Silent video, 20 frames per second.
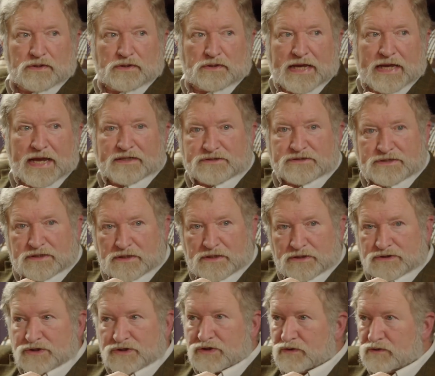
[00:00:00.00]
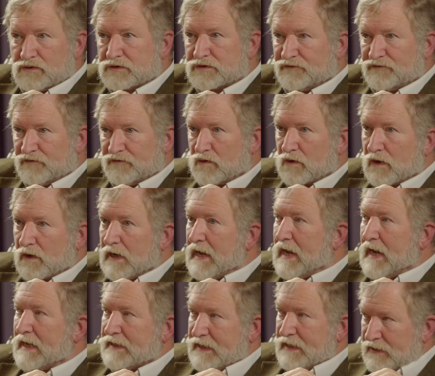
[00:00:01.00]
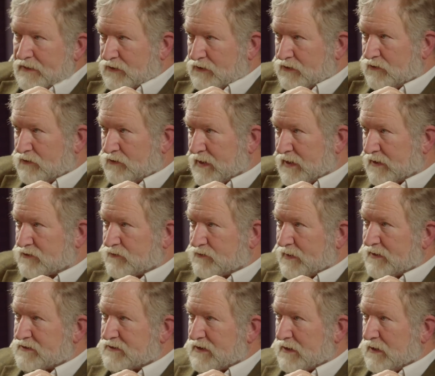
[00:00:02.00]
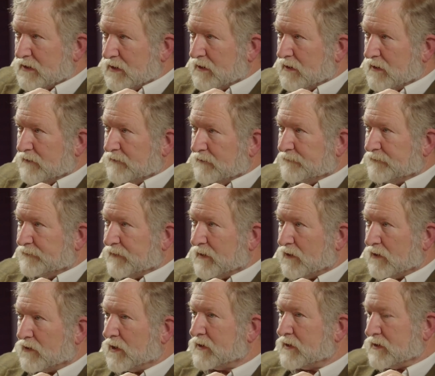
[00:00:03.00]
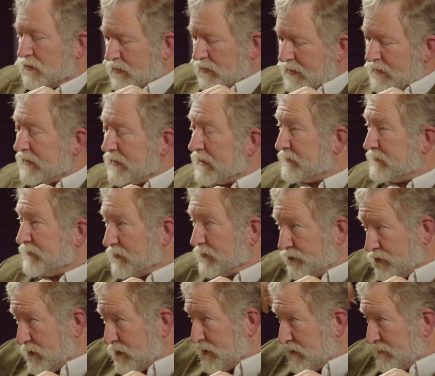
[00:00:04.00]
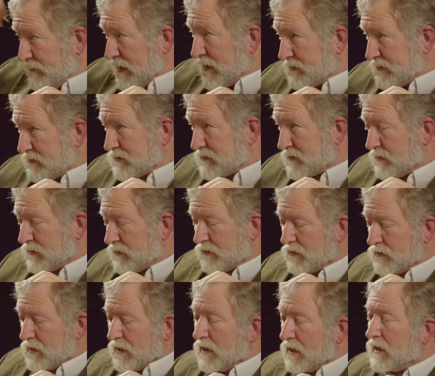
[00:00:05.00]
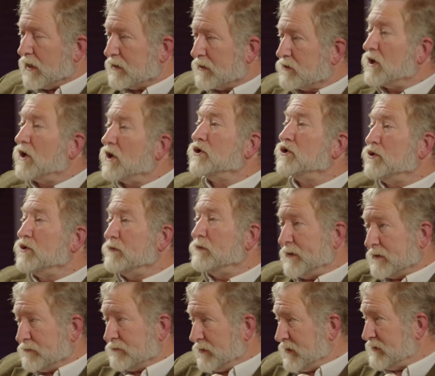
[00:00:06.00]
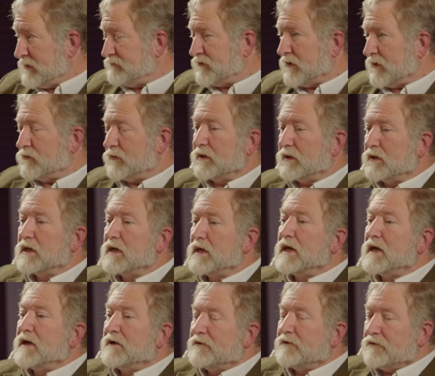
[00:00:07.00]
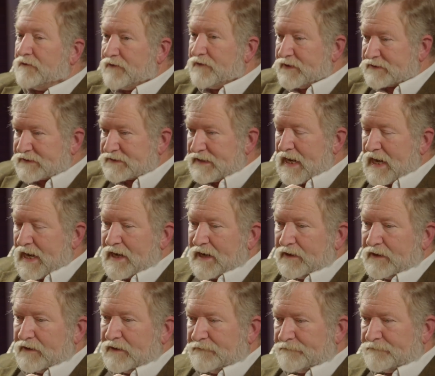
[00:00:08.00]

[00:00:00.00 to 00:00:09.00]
as the excuse for, "I can't do X, Y, Z"? And they'll do it in their minds, and you better believe they will. This guy